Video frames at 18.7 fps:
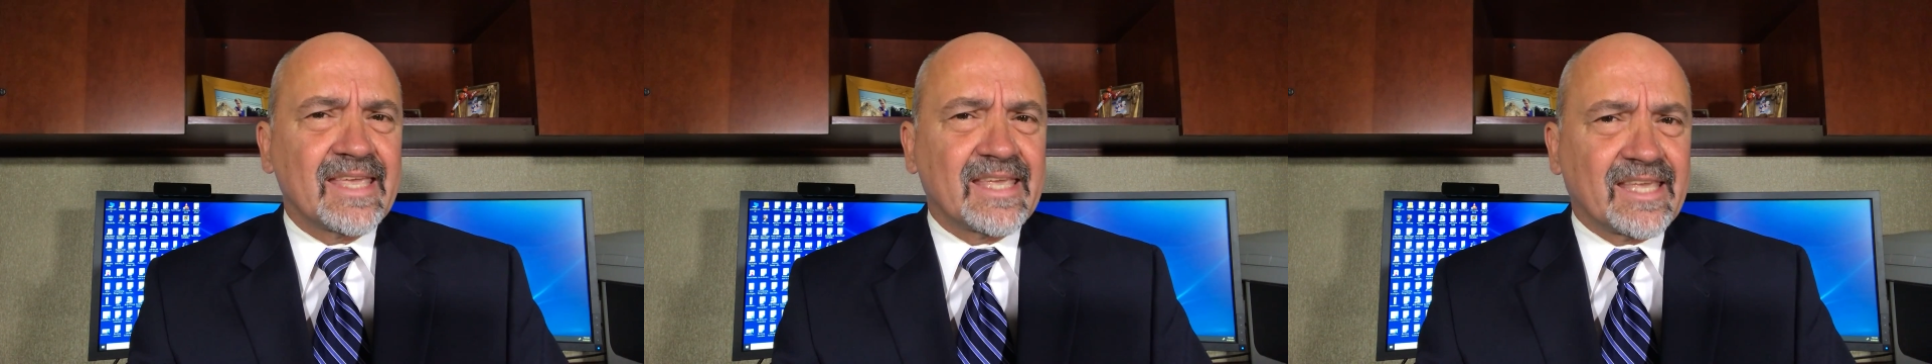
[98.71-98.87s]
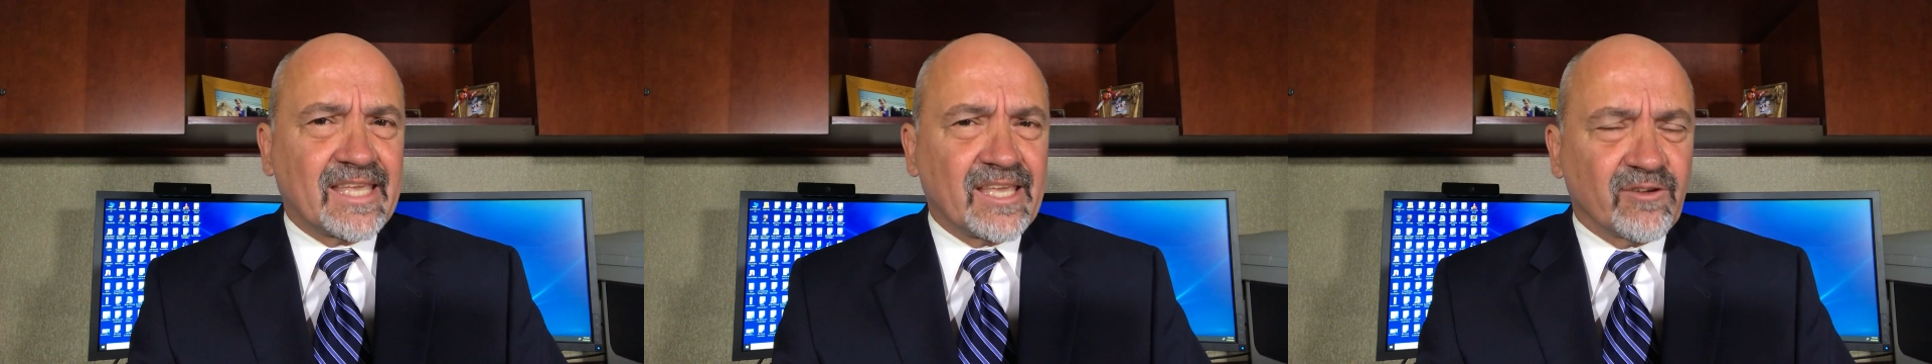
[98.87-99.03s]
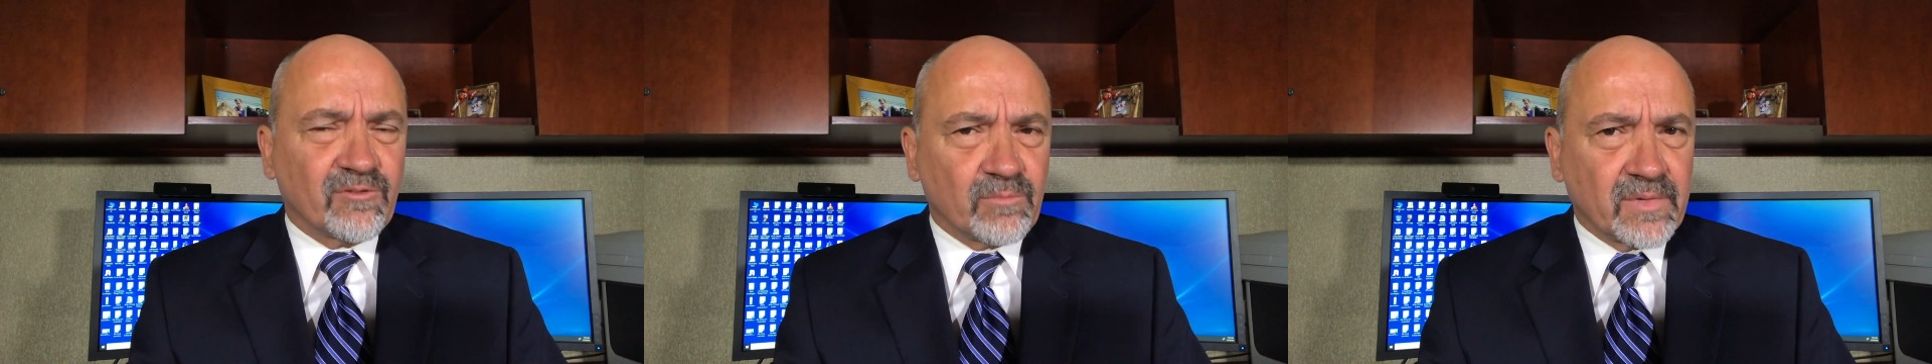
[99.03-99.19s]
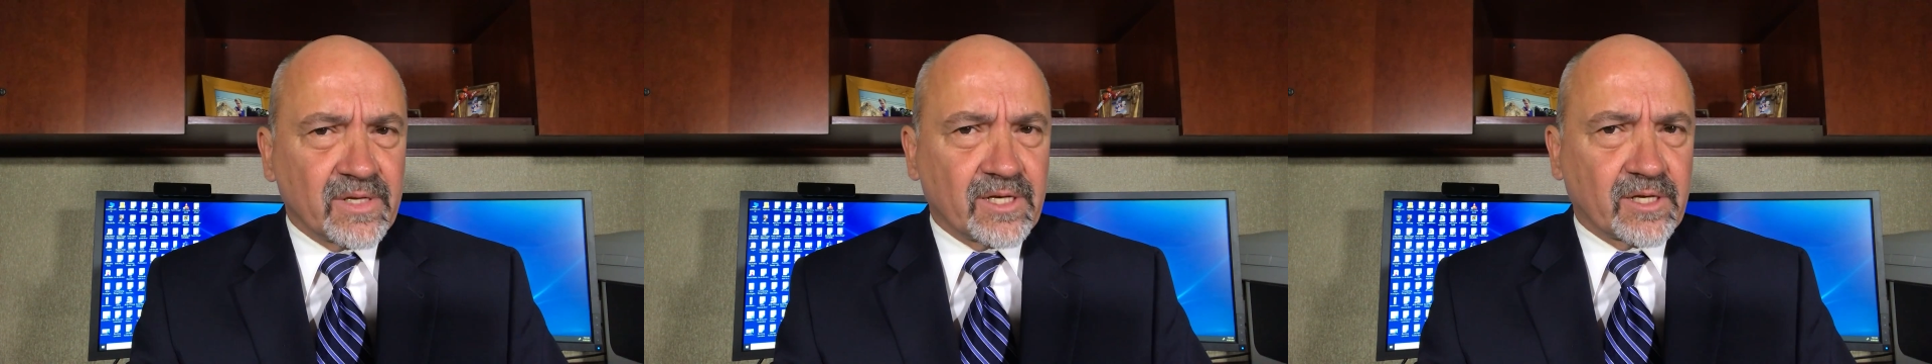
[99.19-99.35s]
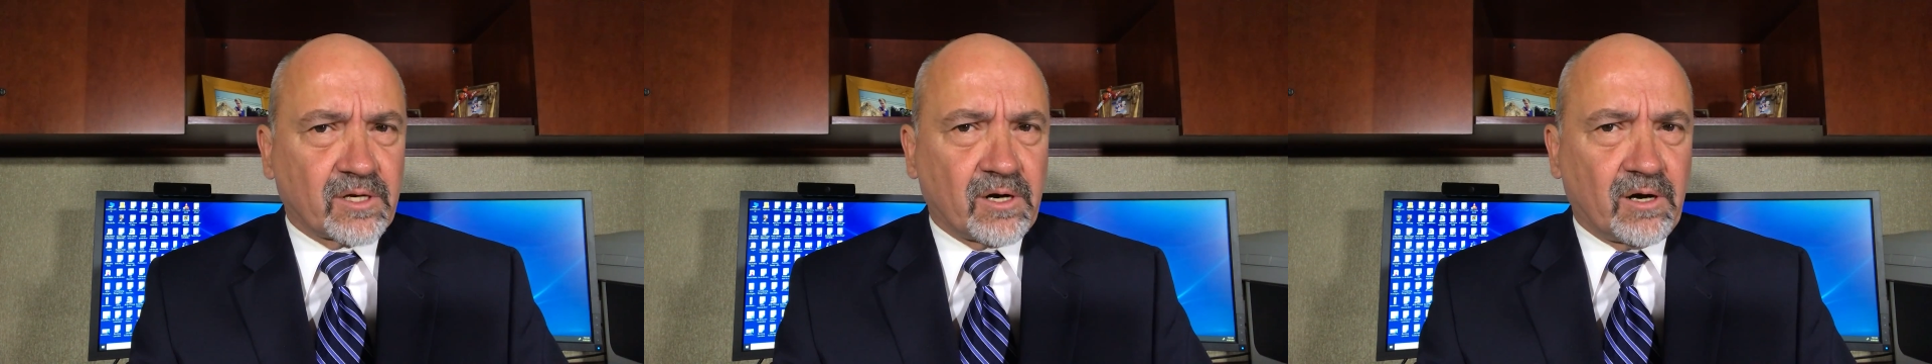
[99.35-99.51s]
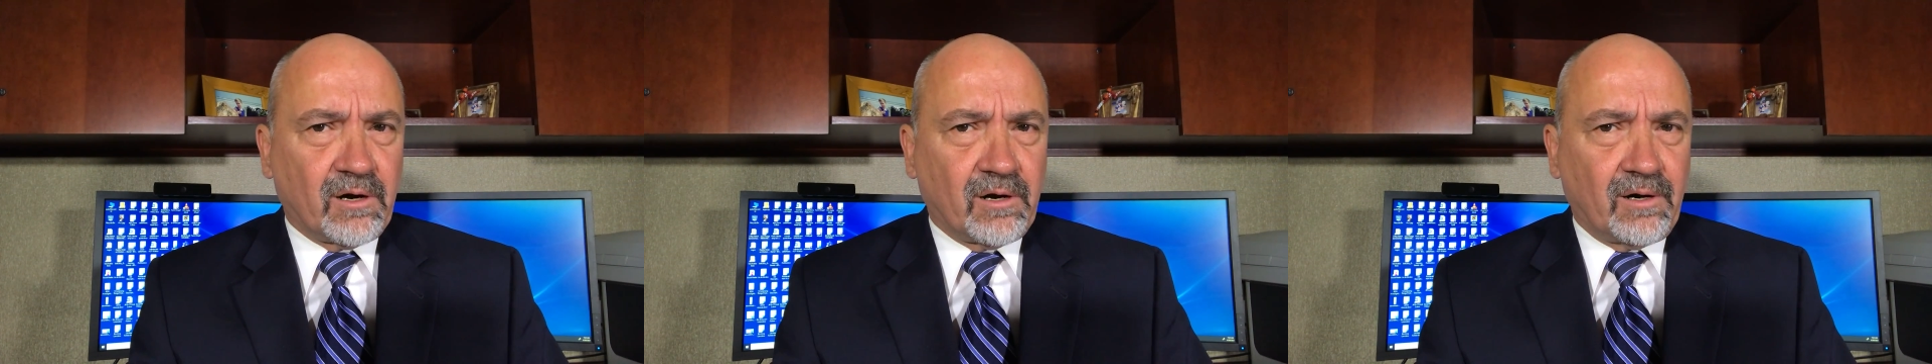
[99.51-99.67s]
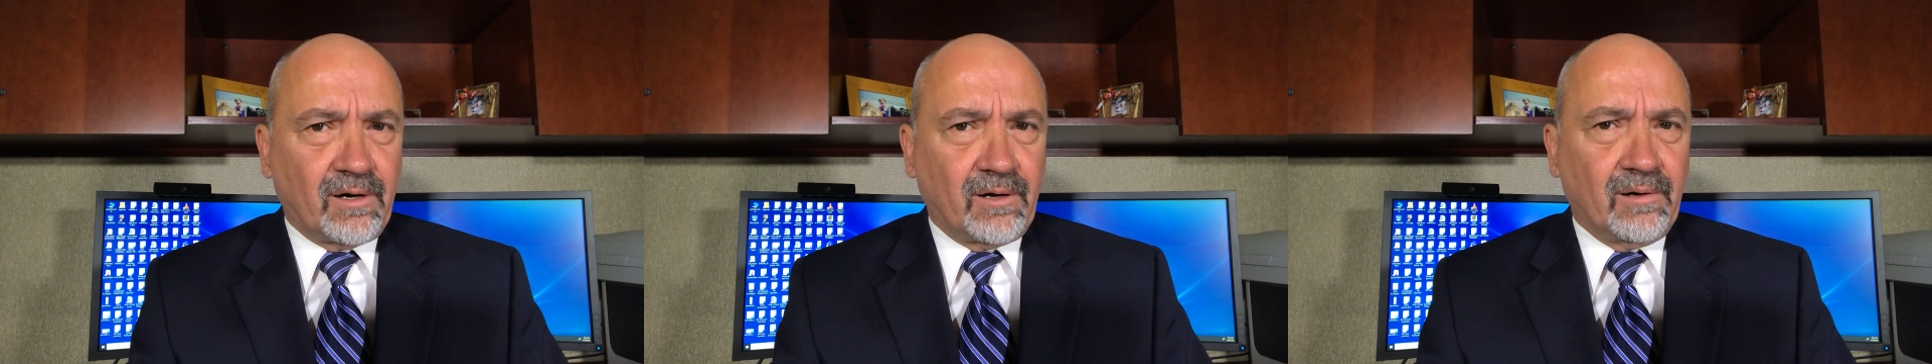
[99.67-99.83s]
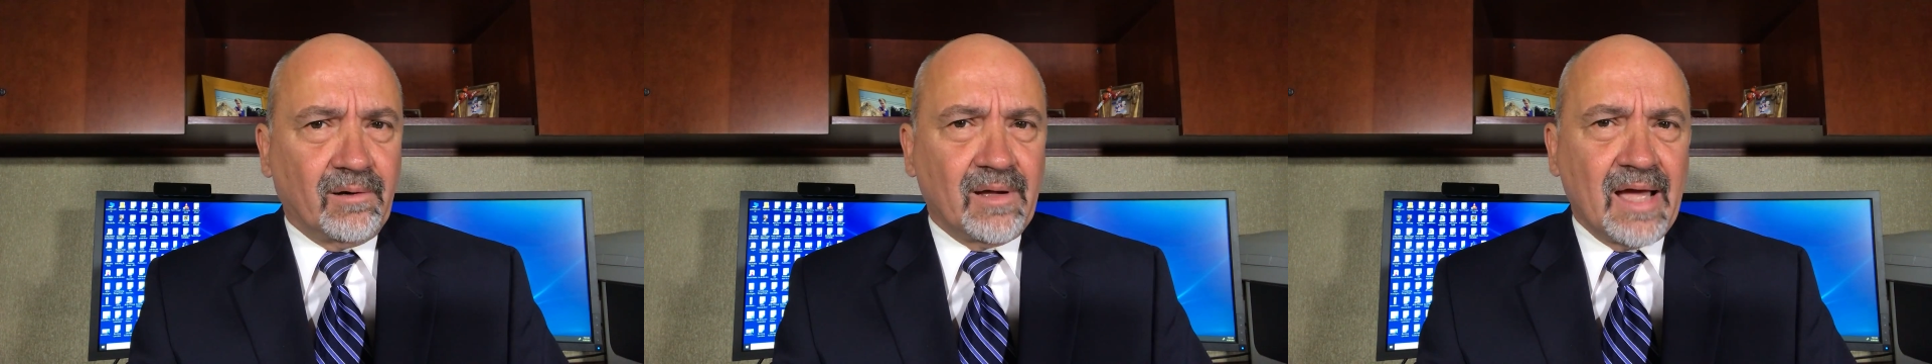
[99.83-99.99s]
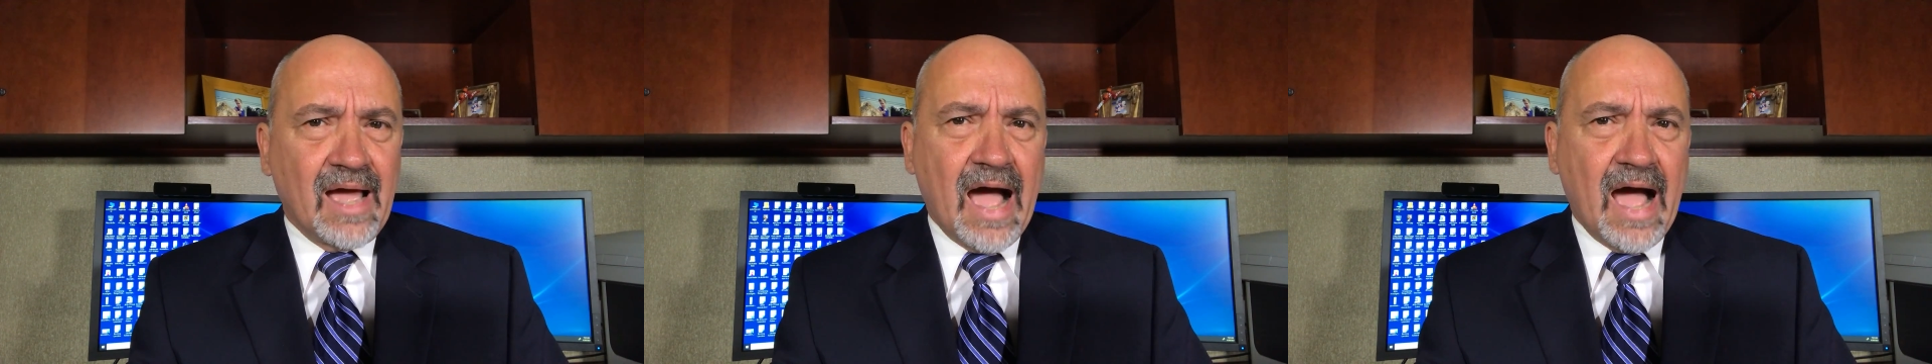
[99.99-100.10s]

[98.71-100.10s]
give me a call.